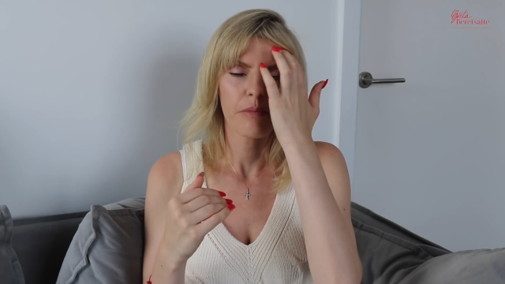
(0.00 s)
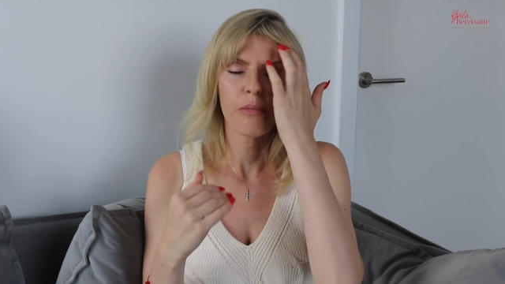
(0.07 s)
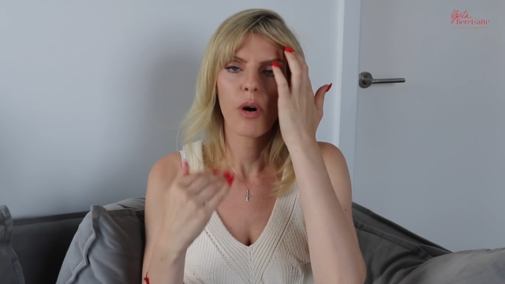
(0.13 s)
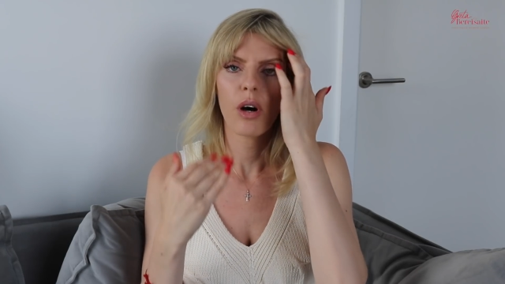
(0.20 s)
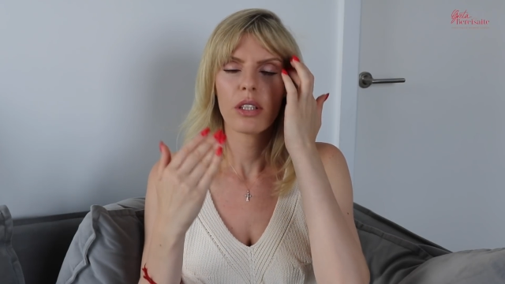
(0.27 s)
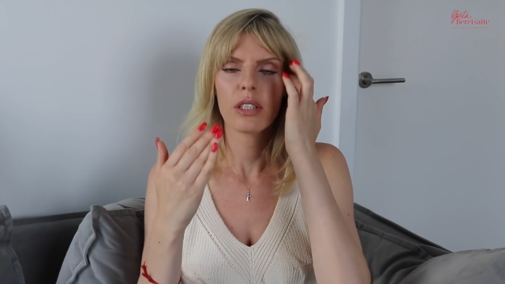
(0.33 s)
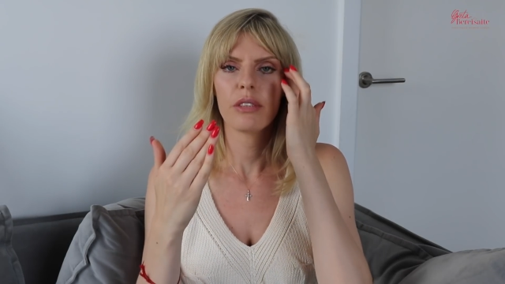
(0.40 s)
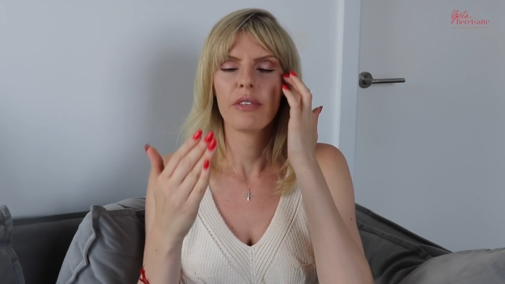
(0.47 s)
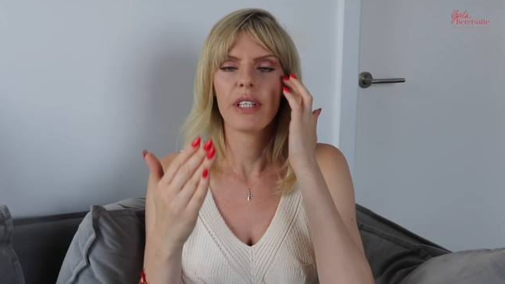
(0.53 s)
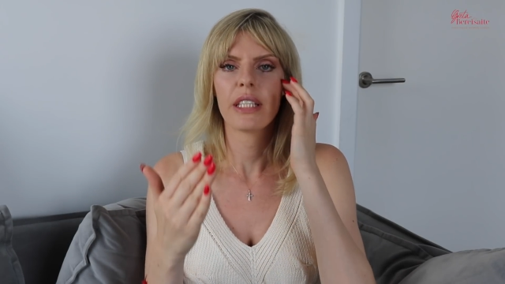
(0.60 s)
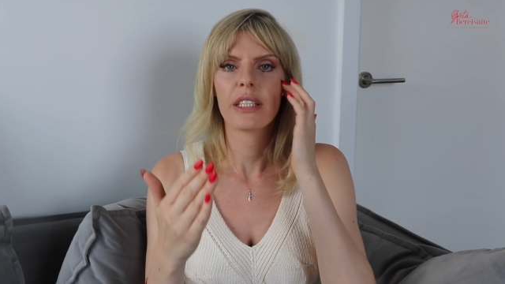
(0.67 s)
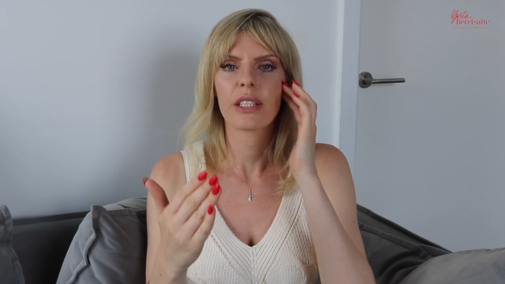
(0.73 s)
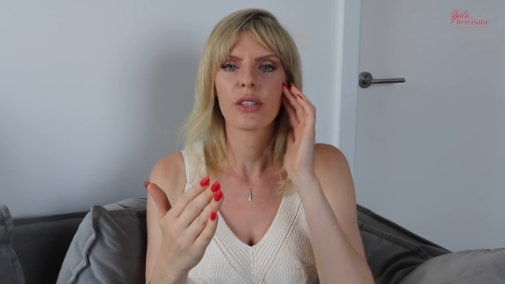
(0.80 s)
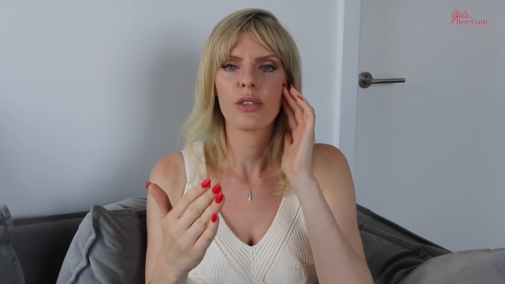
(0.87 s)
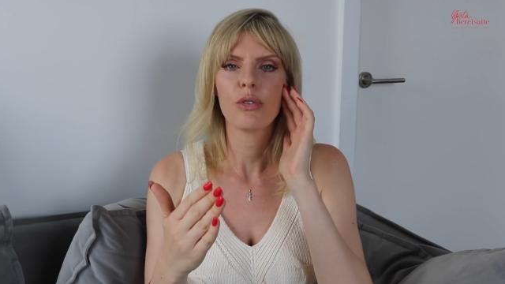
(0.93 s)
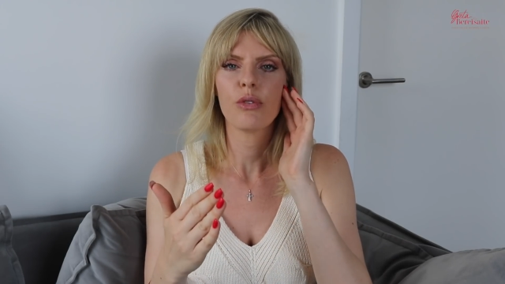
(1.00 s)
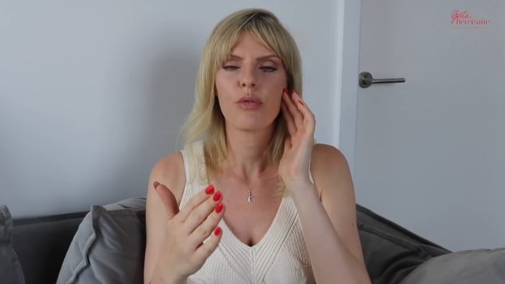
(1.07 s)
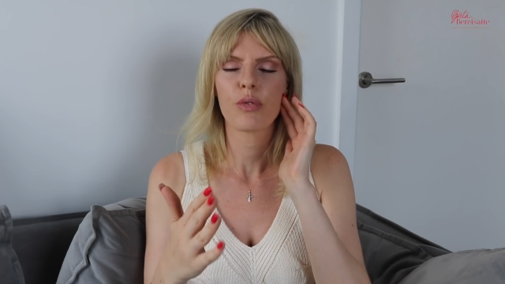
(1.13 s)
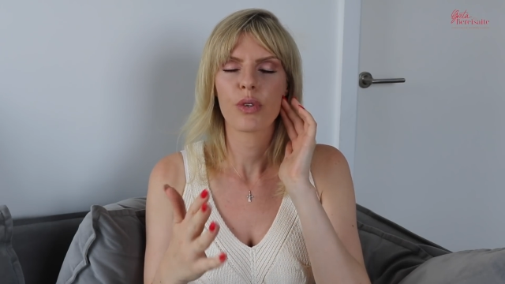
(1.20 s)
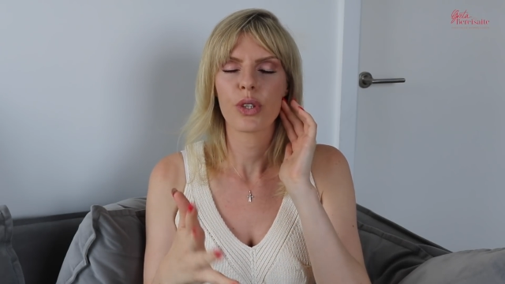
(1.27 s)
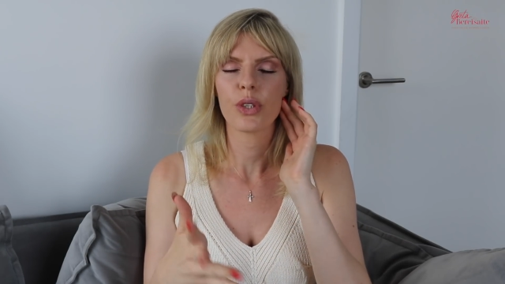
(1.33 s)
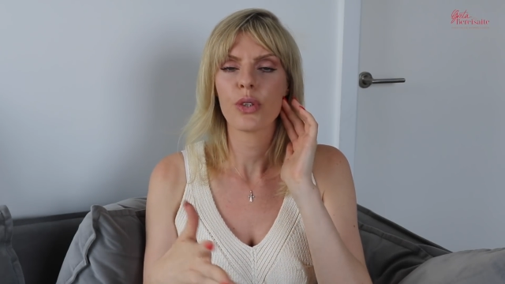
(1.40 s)
motivating you
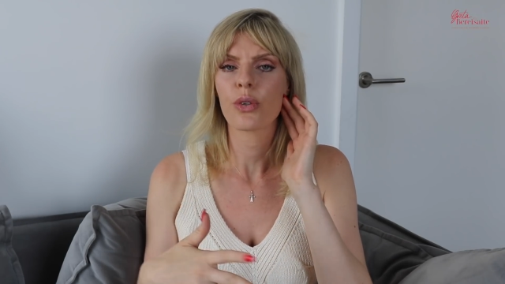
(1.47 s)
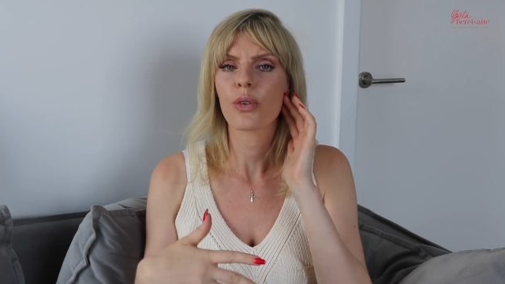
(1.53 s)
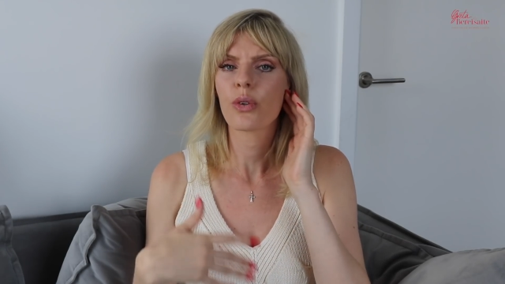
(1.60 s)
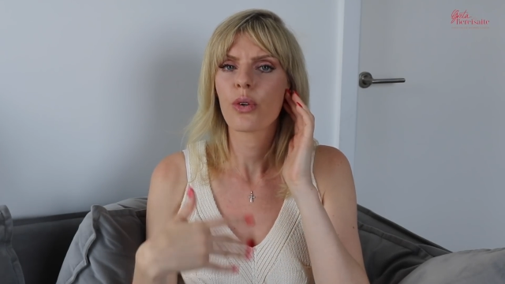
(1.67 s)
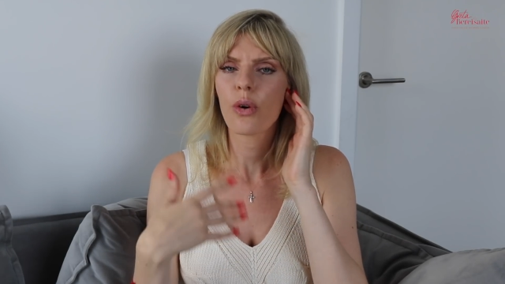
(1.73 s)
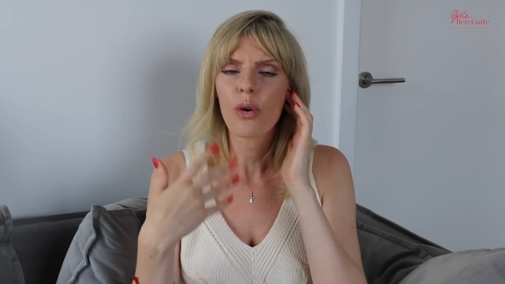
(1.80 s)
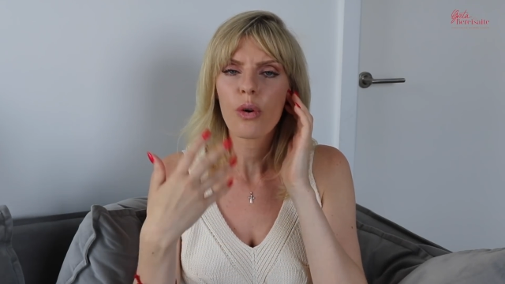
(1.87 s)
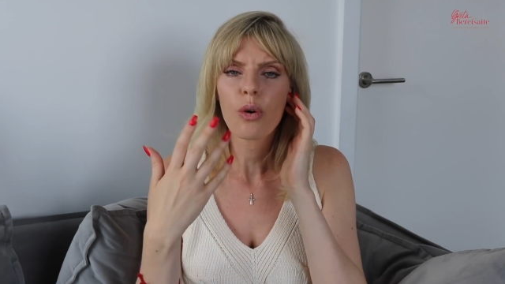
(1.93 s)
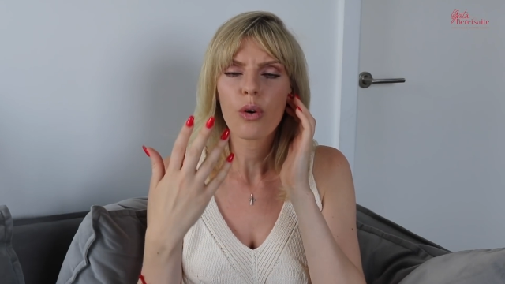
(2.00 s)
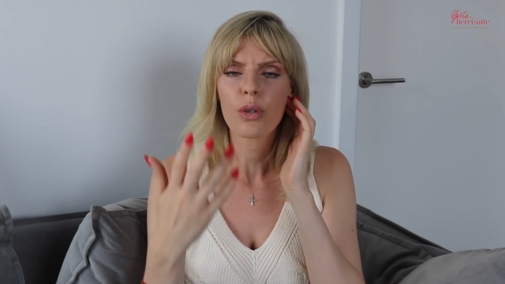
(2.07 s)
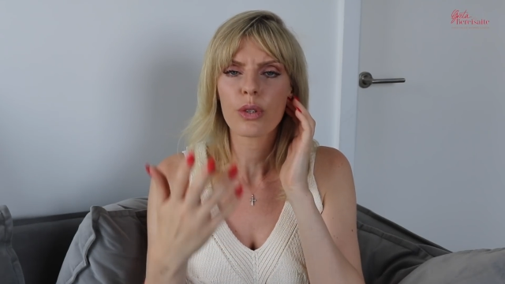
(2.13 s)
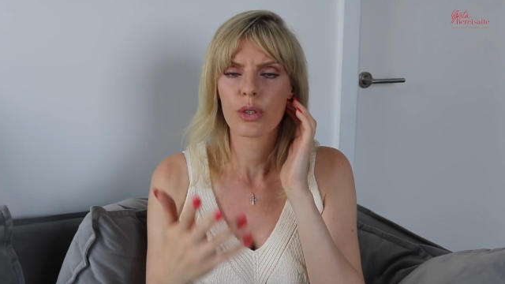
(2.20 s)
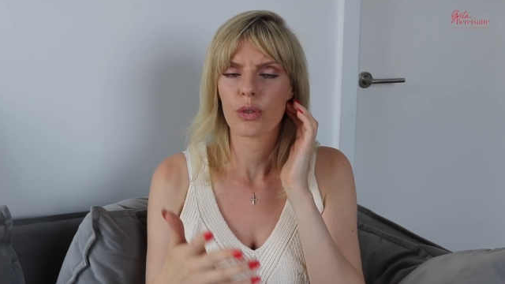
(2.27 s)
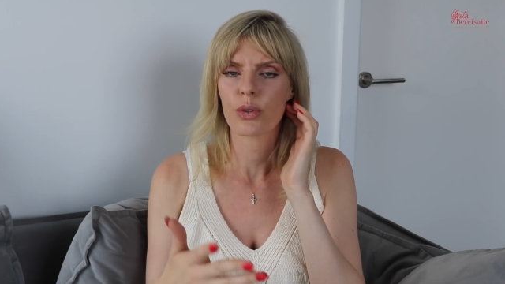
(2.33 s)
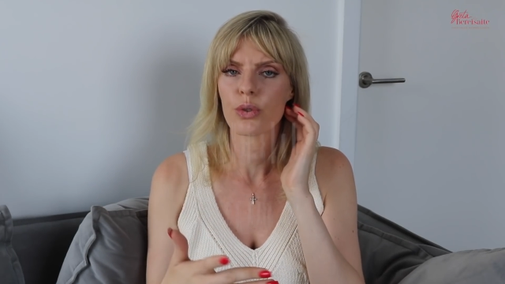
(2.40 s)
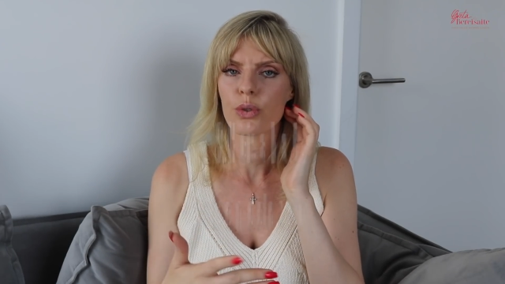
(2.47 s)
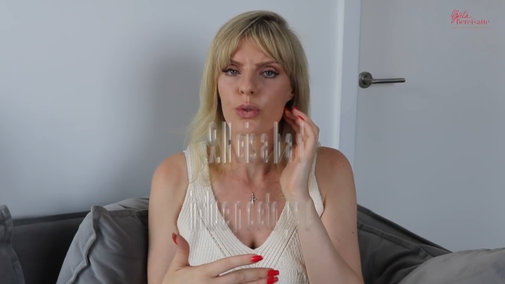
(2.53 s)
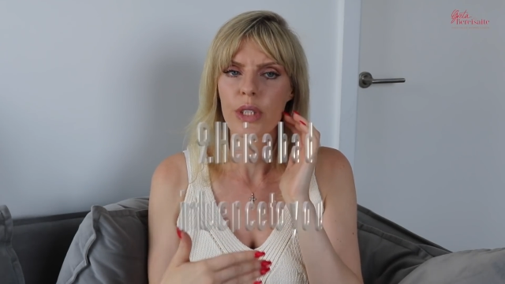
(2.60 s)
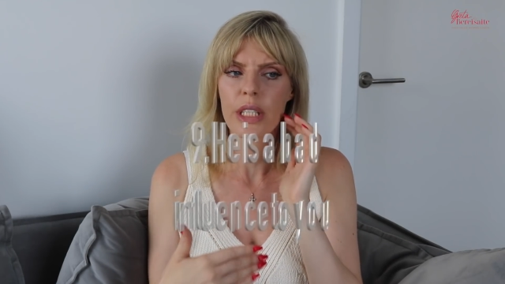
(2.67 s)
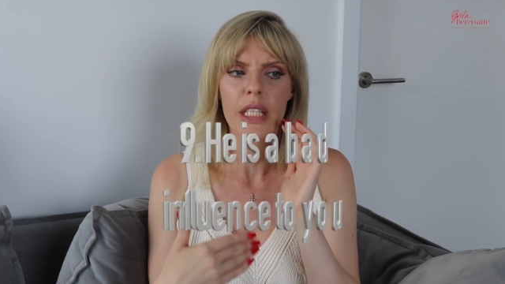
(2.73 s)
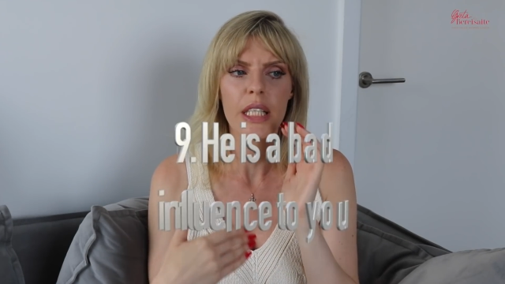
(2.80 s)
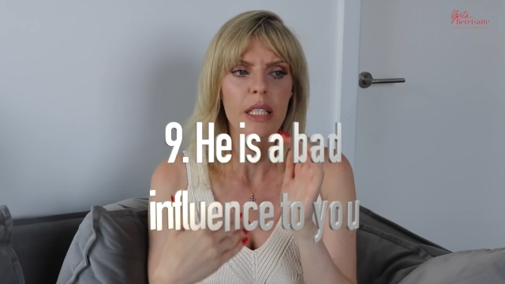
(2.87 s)
for your goals or
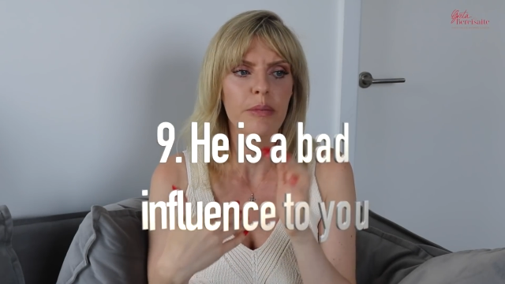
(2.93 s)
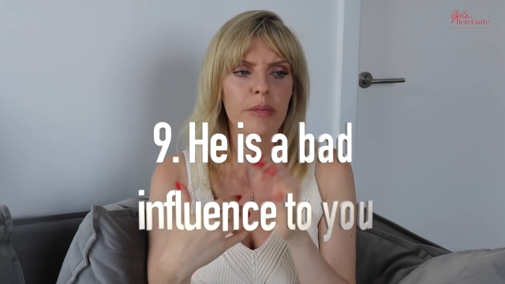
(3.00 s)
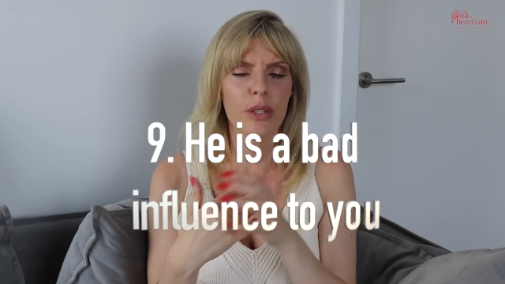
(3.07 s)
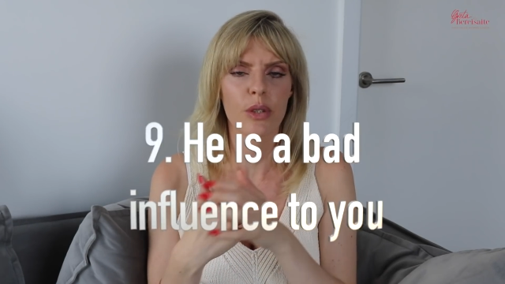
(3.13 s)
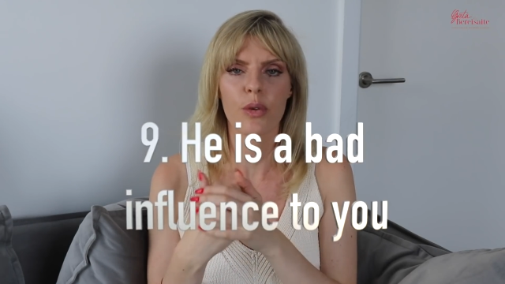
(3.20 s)
dreams